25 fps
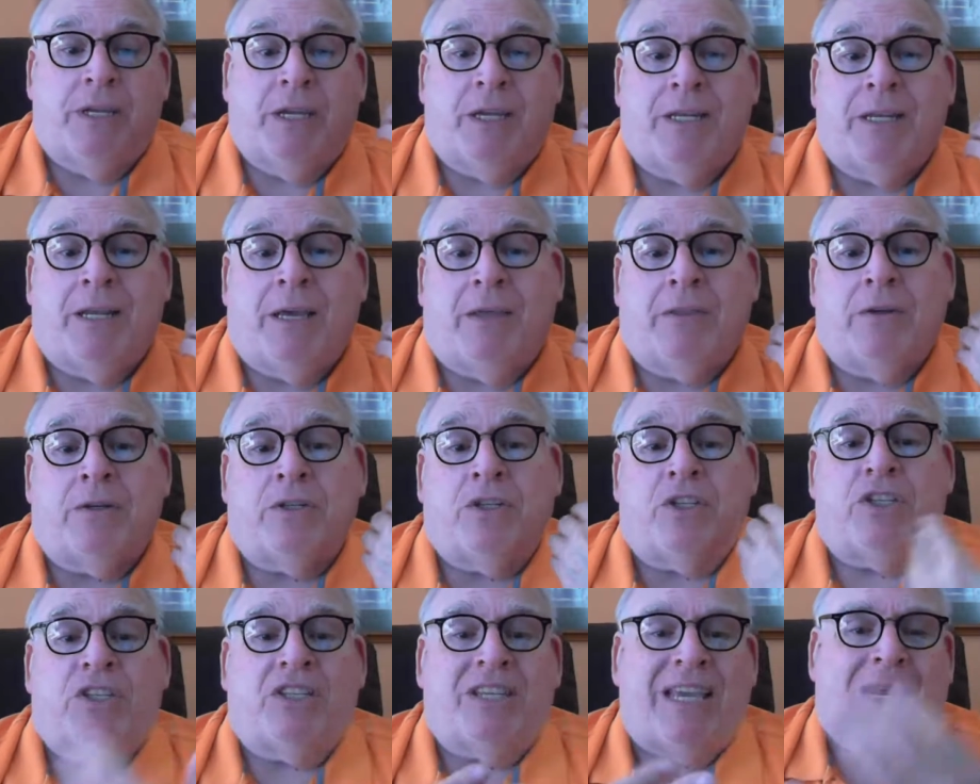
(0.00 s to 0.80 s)
another
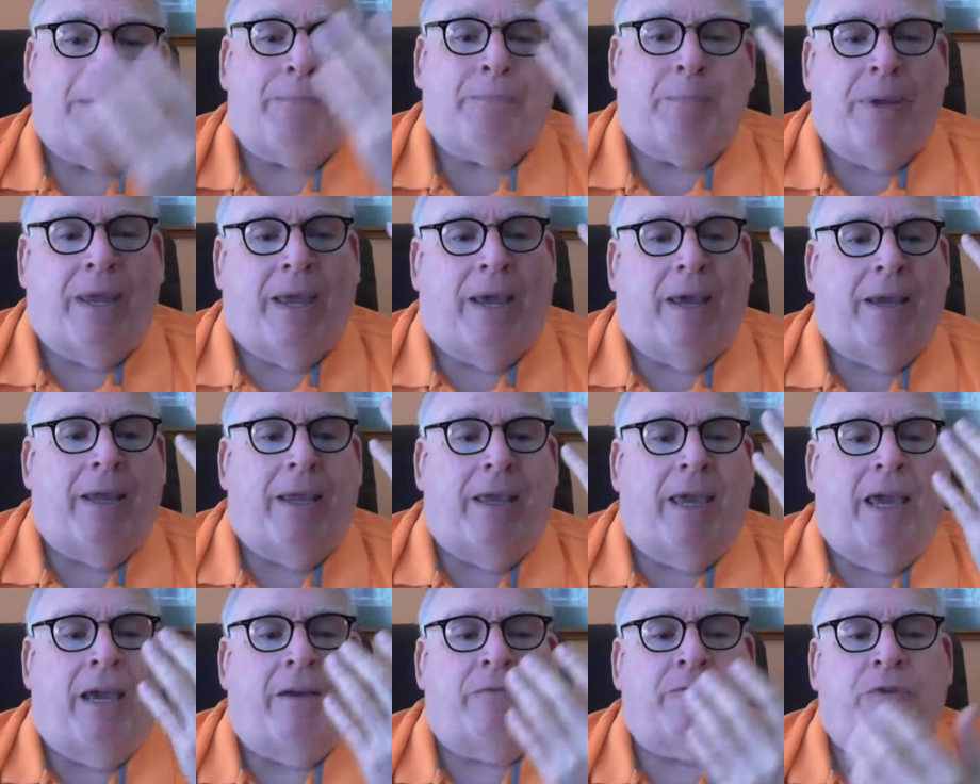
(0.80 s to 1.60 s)
setback
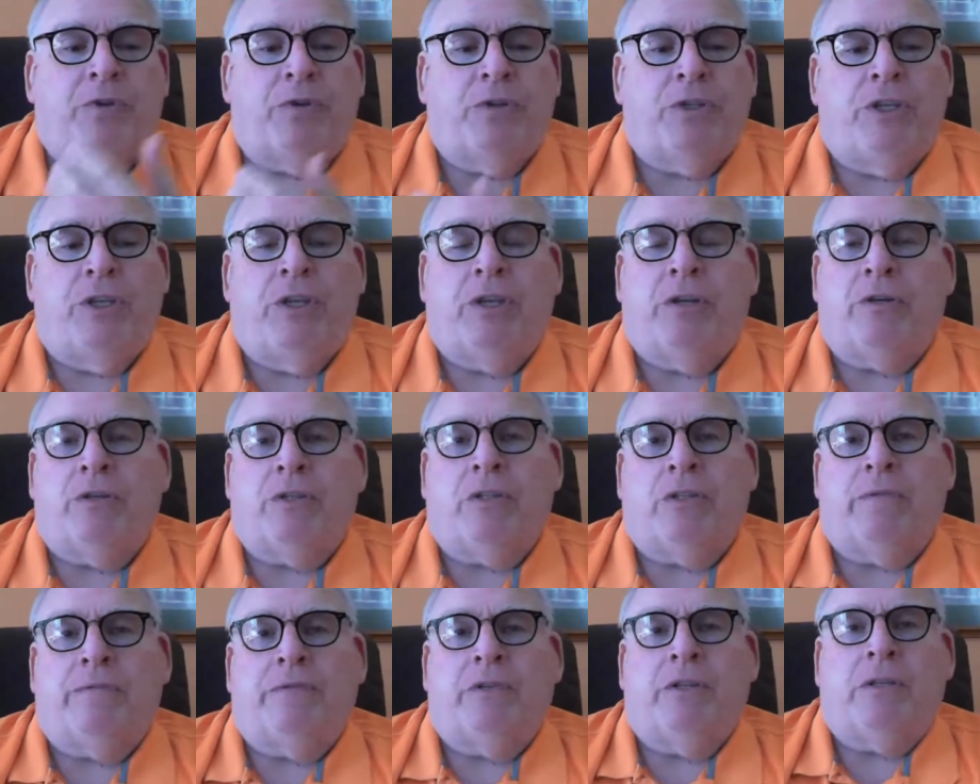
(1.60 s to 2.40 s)
after
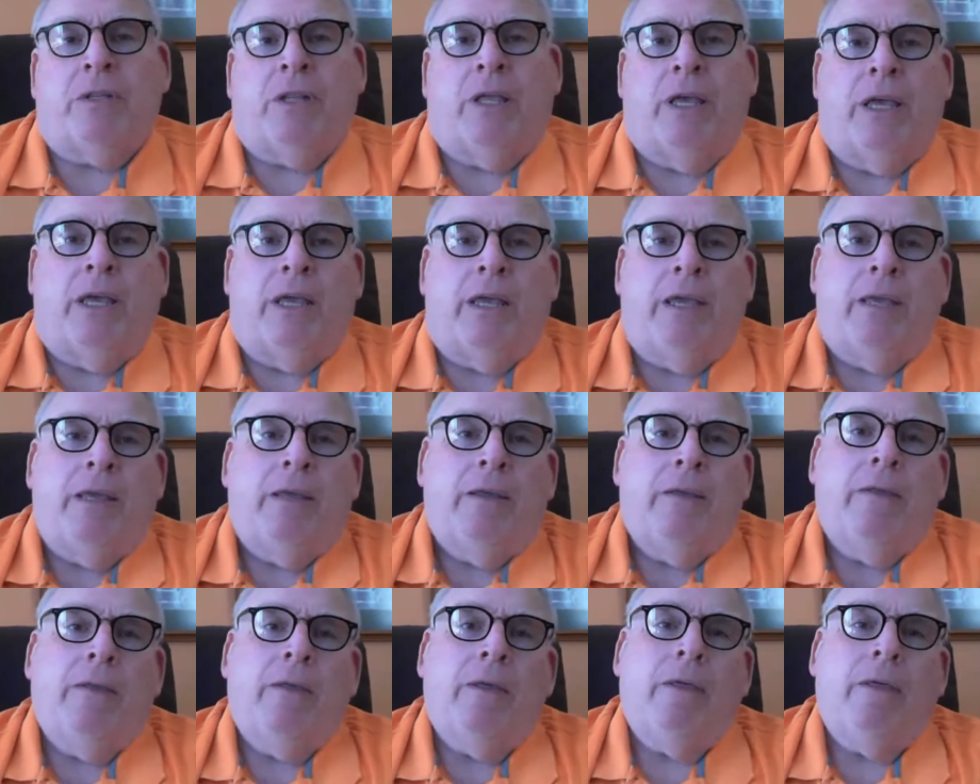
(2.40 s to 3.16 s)
years of delay